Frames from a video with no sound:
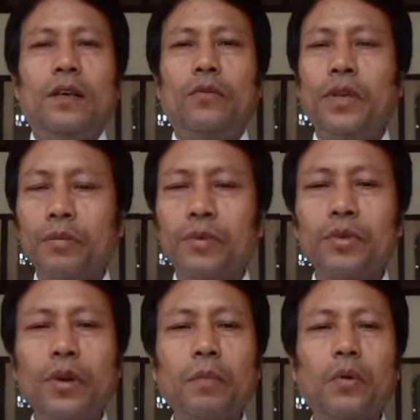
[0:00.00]
we have to
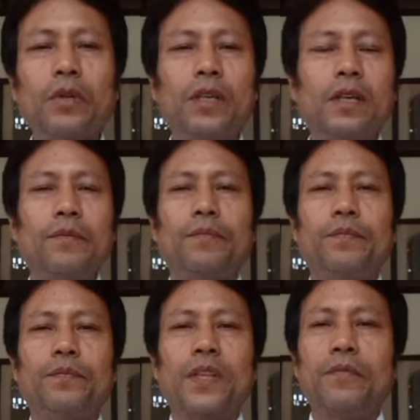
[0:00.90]
know about the
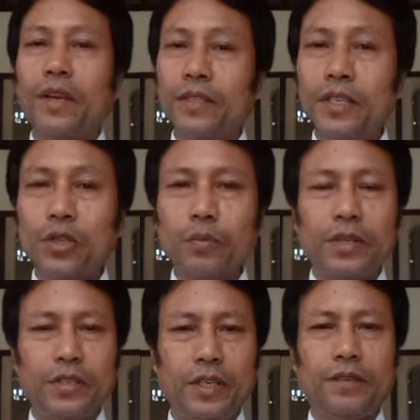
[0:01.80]
phases of
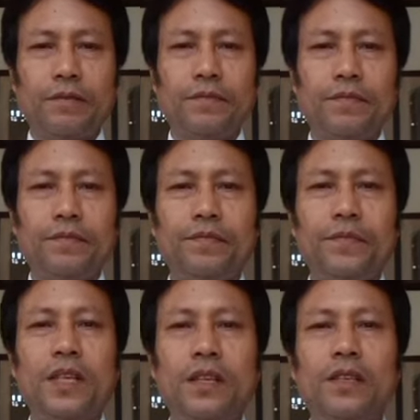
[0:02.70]
teaching.
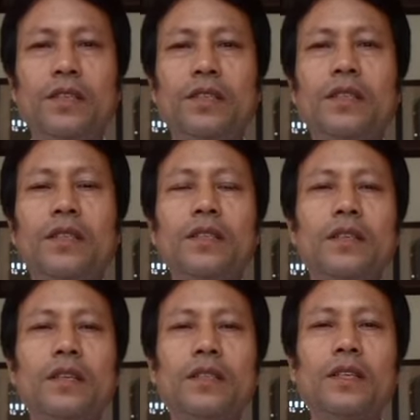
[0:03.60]

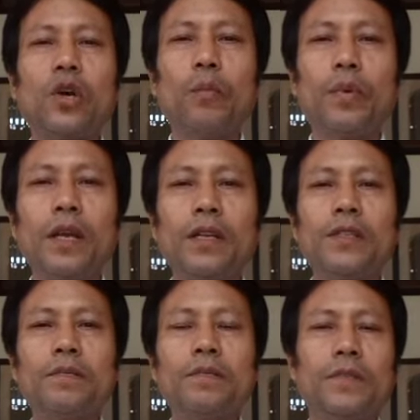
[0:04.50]
Teaching is a
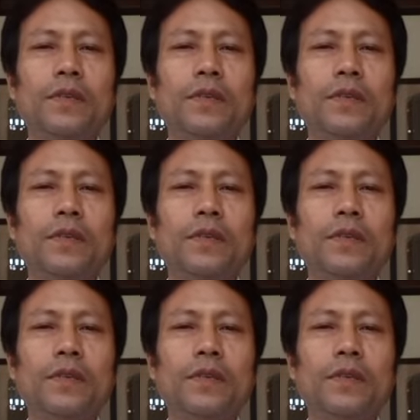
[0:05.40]
comprehensive